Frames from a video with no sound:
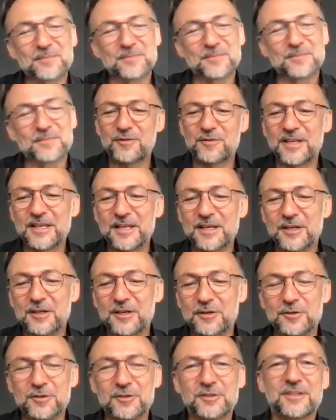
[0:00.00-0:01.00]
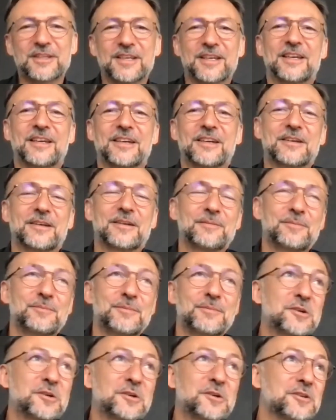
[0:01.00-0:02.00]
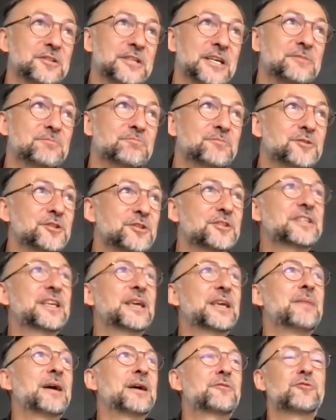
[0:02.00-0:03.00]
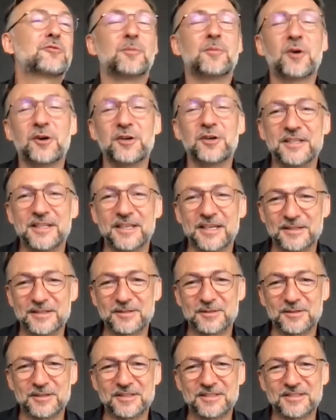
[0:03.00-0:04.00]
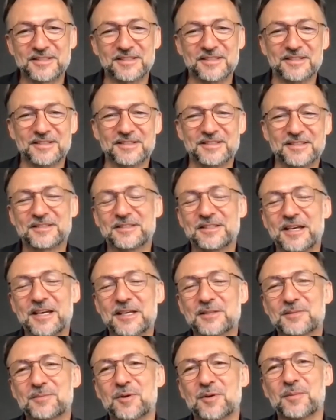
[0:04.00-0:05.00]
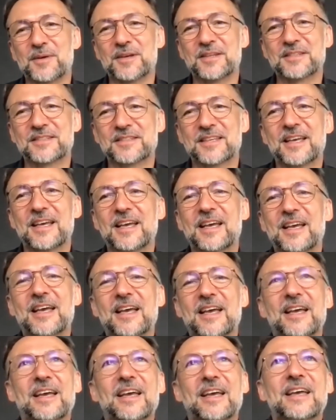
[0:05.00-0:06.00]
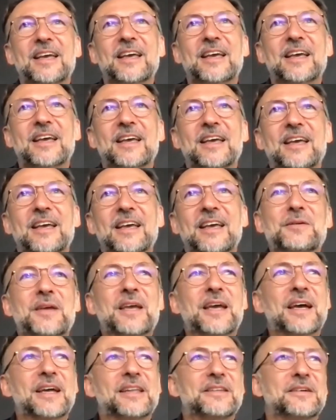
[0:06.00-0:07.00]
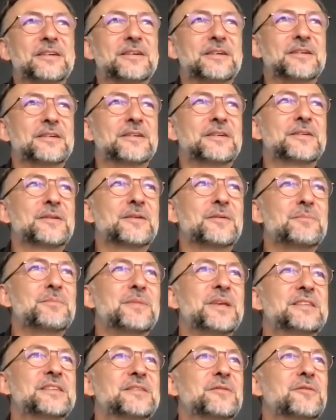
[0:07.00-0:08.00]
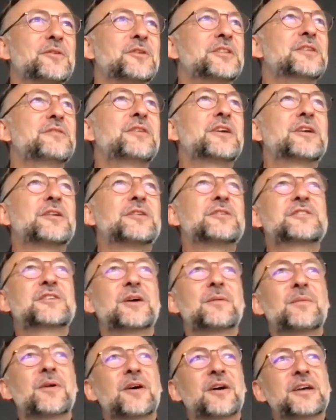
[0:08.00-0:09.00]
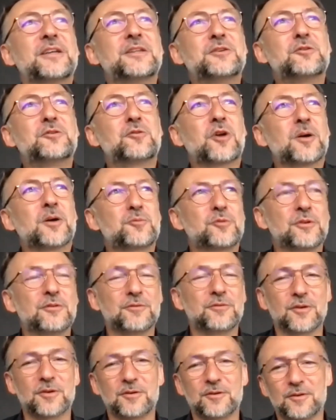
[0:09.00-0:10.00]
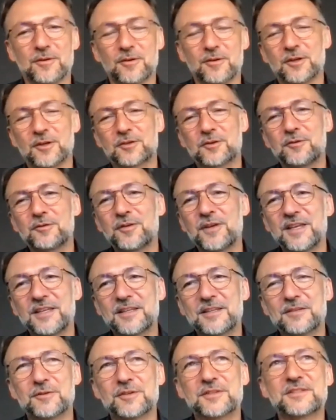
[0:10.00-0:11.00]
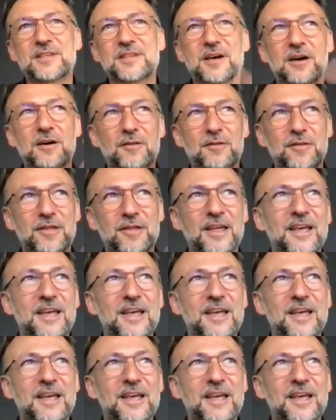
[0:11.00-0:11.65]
I'm feeling good because I just came back from holiday, so it's a nice moment. We had a bit of a difficult summer in Europe with a lot of heat in the south,